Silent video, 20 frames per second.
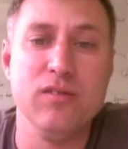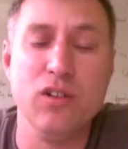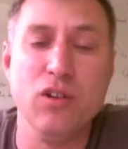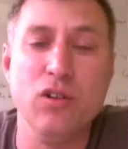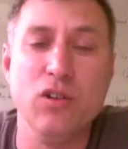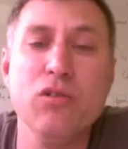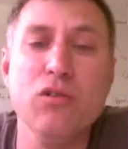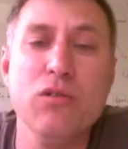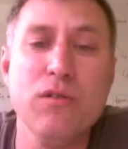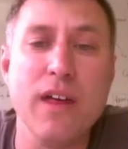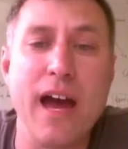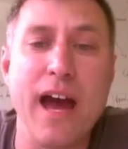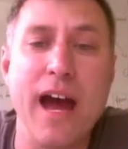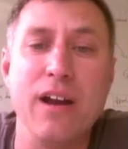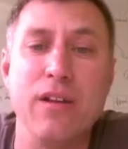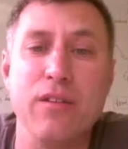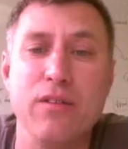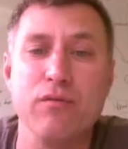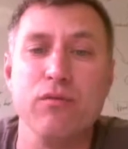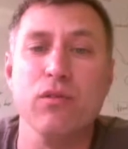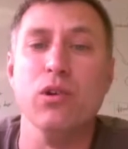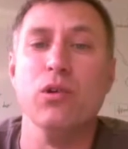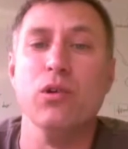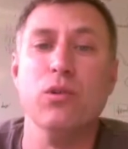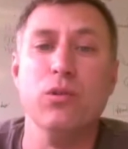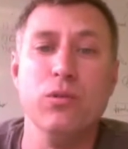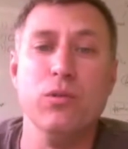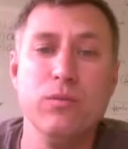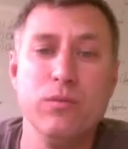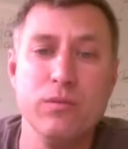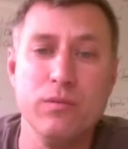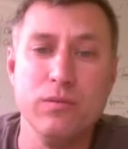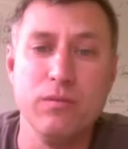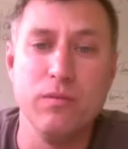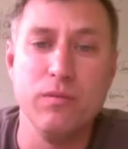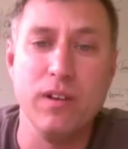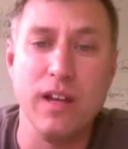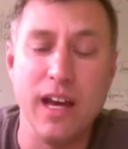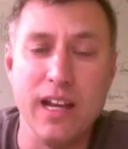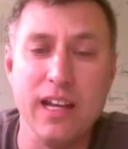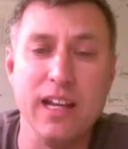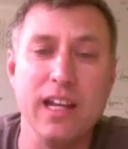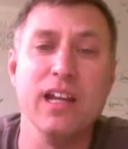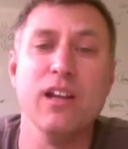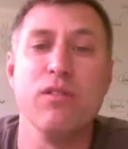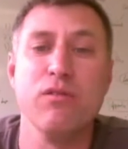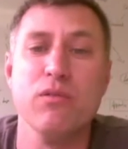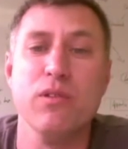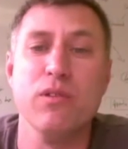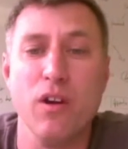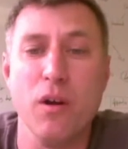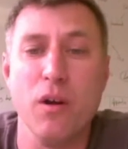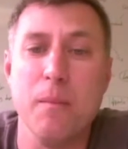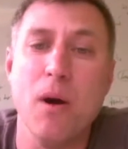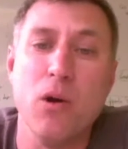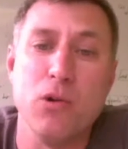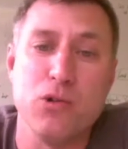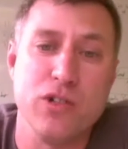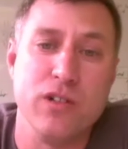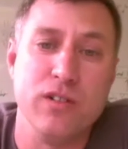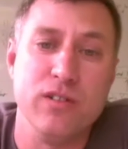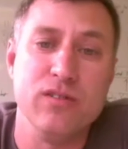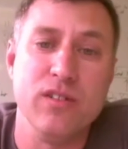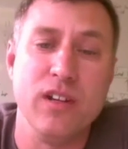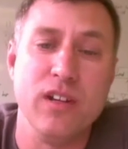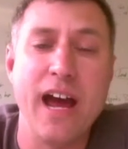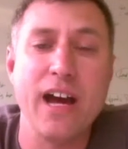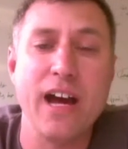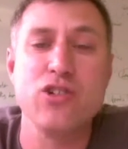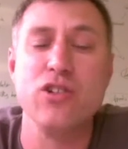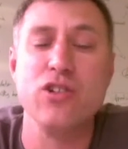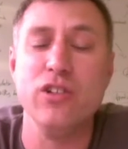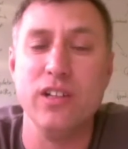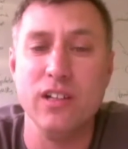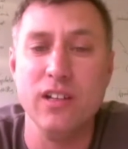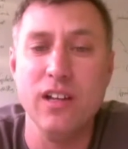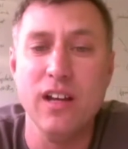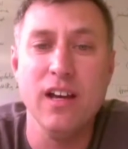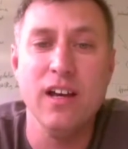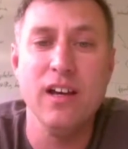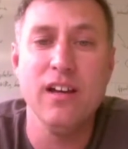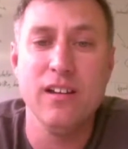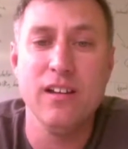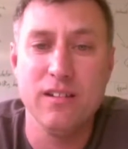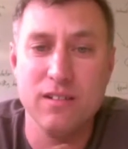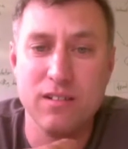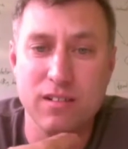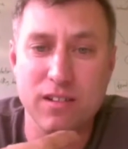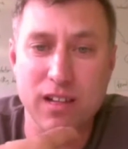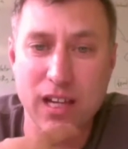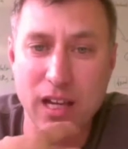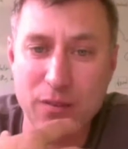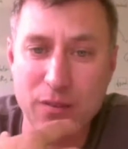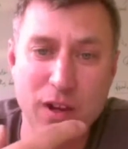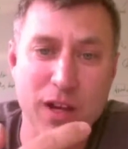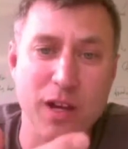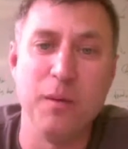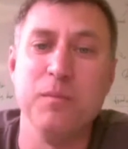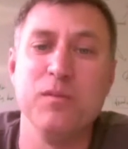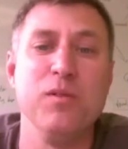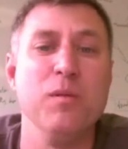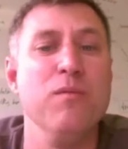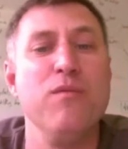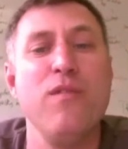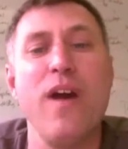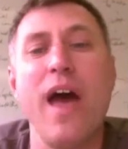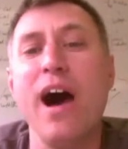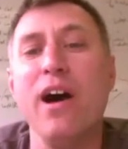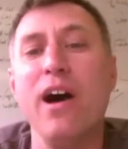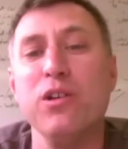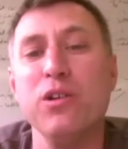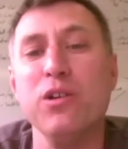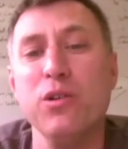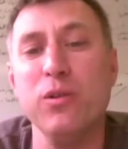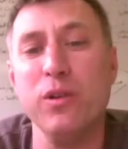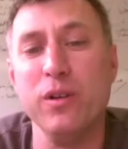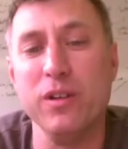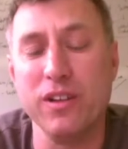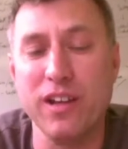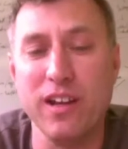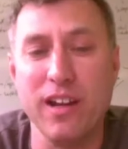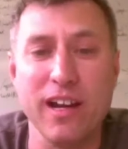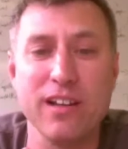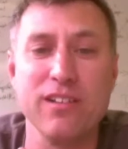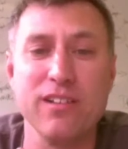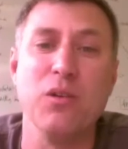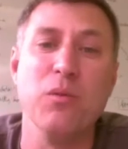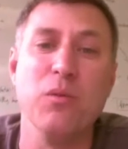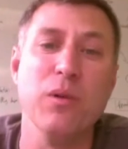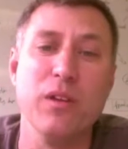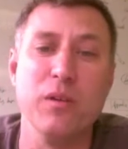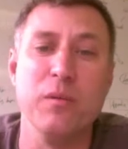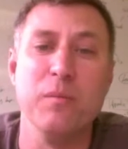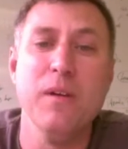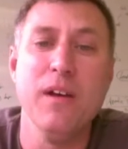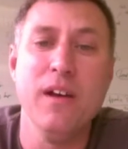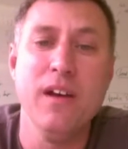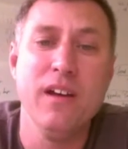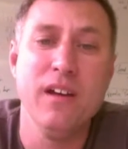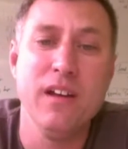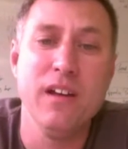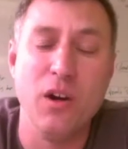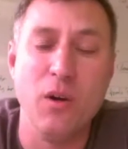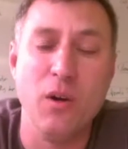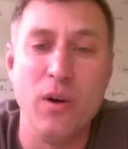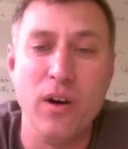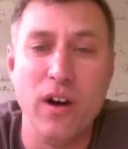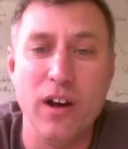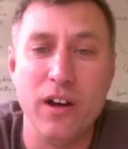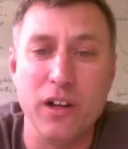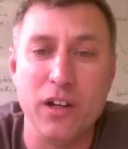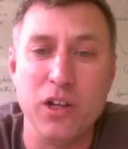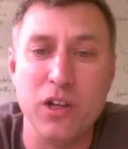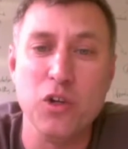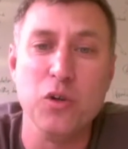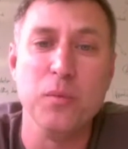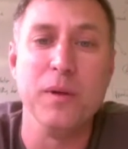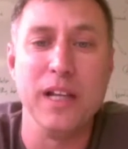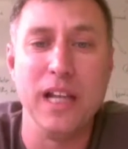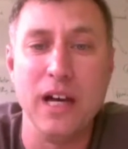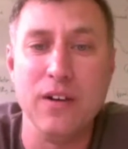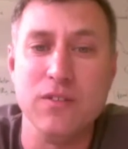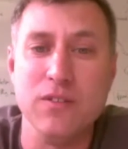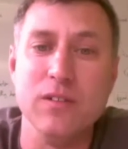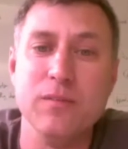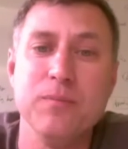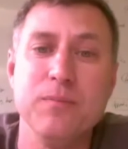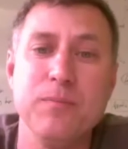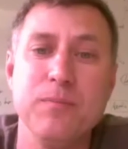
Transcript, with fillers: And you do that through getting in through their emotions and actually giving them some value and connecting with them, you know, on a human level.